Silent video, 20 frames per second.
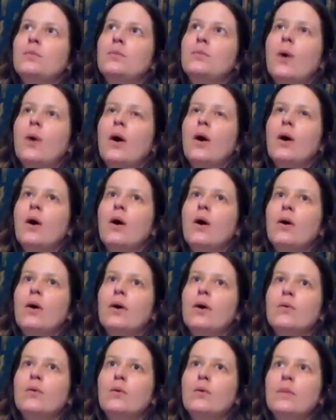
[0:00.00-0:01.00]
But
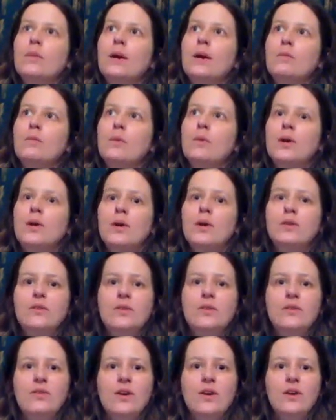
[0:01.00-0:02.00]
I remember going
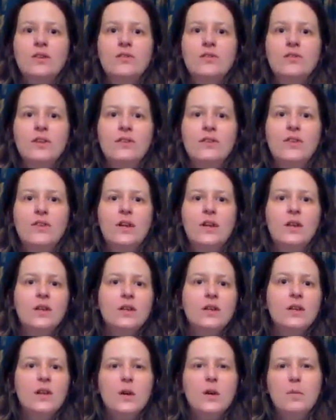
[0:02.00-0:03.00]
to university
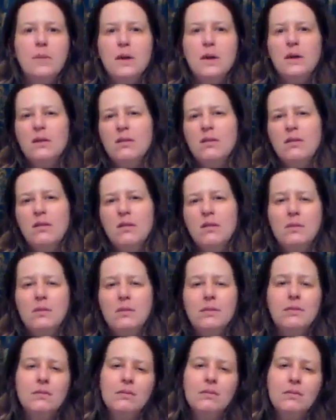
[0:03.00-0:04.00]
feeling, a bit like
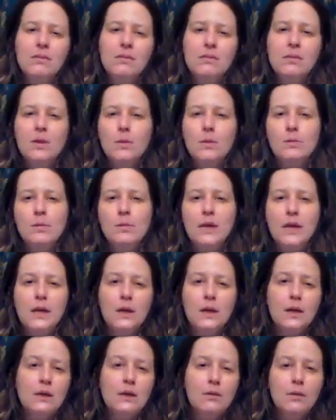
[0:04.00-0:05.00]

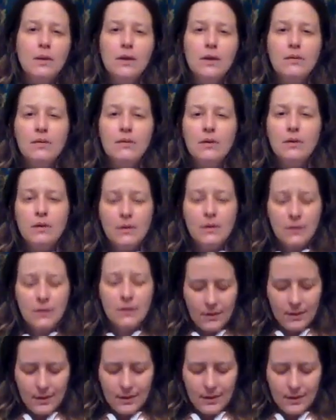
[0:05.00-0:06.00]
lumpy, whatever.
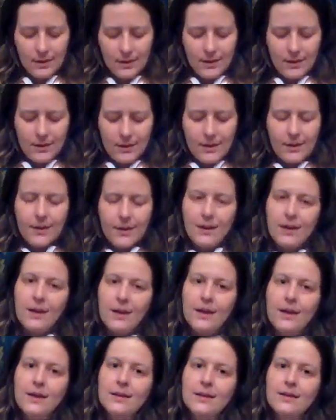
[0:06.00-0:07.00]

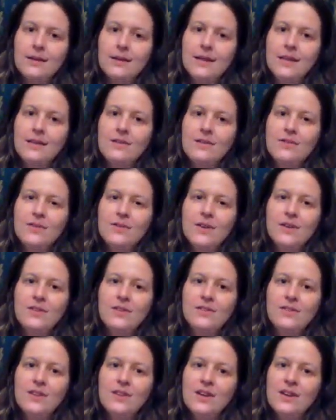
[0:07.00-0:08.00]
And in the
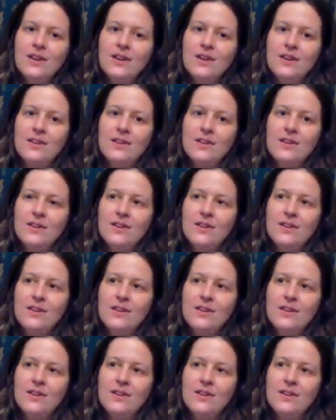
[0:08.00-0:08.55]
first year,